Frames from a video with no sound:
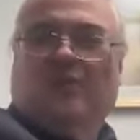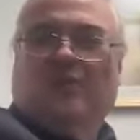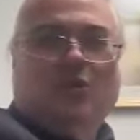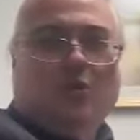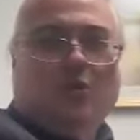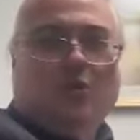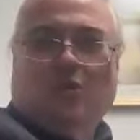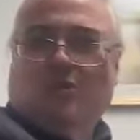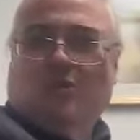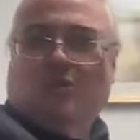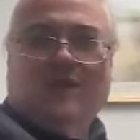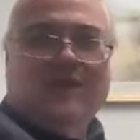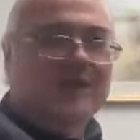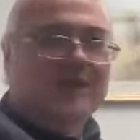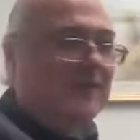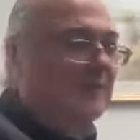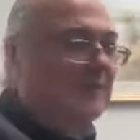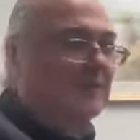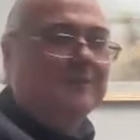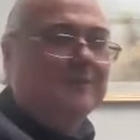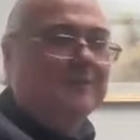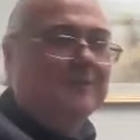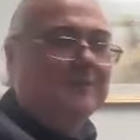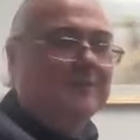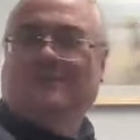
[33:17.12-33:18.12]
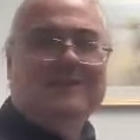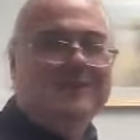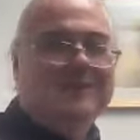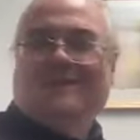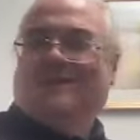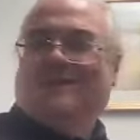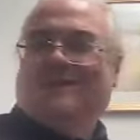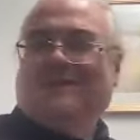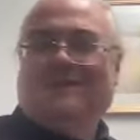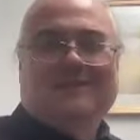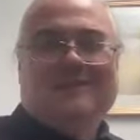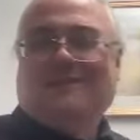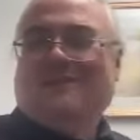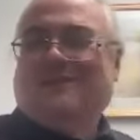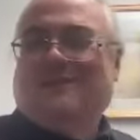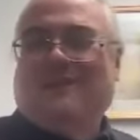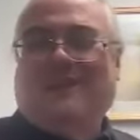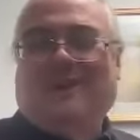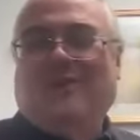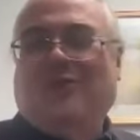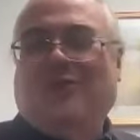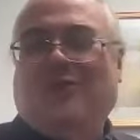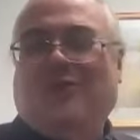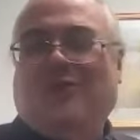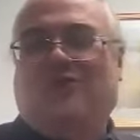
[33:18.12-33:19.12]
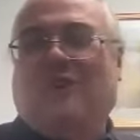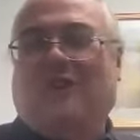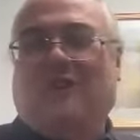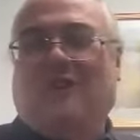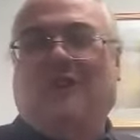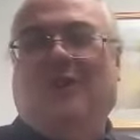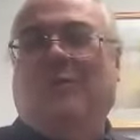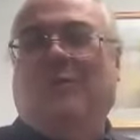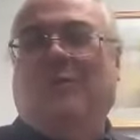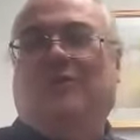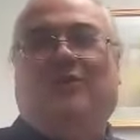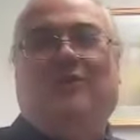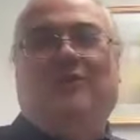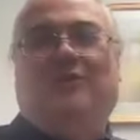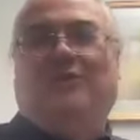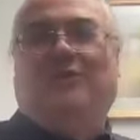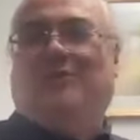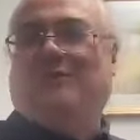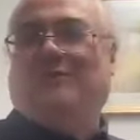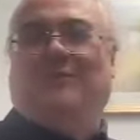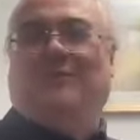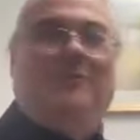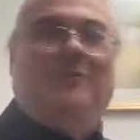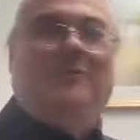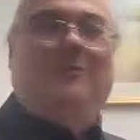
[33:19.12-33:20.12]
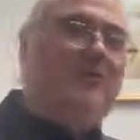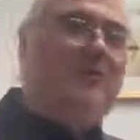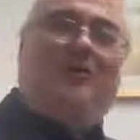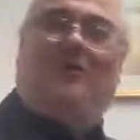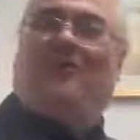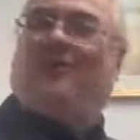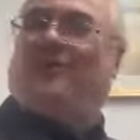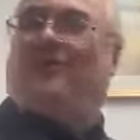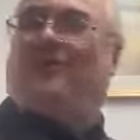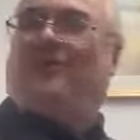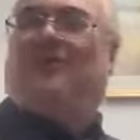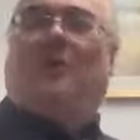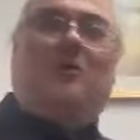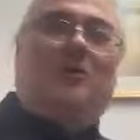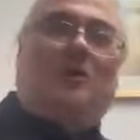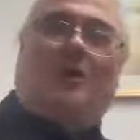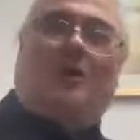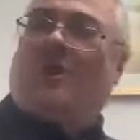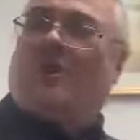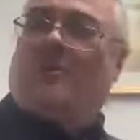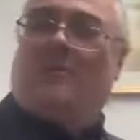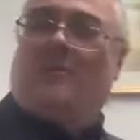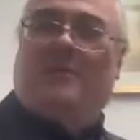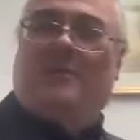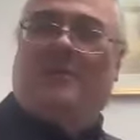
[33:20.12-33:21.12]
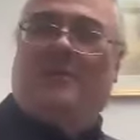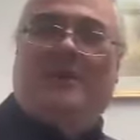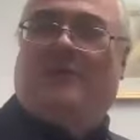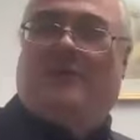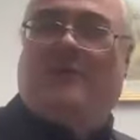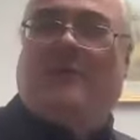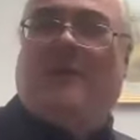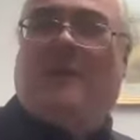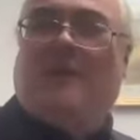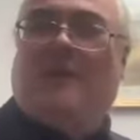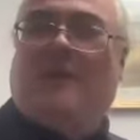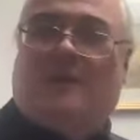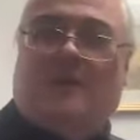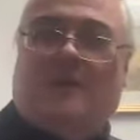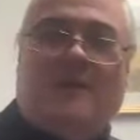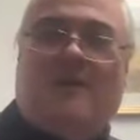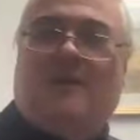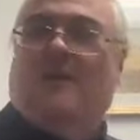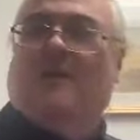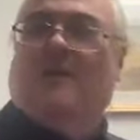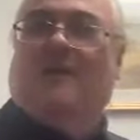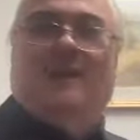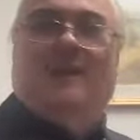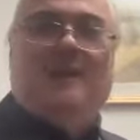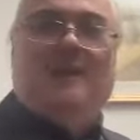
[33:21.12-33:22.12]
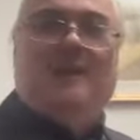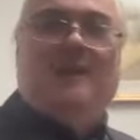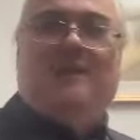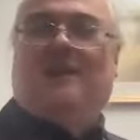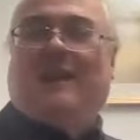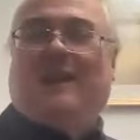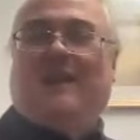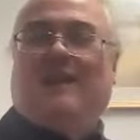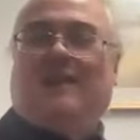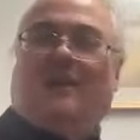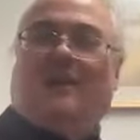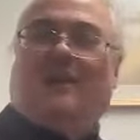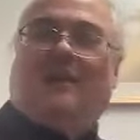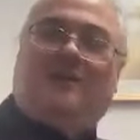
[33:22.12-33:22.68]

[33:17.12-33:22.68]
Dorian kind of shuttle, which is so common in funk, in late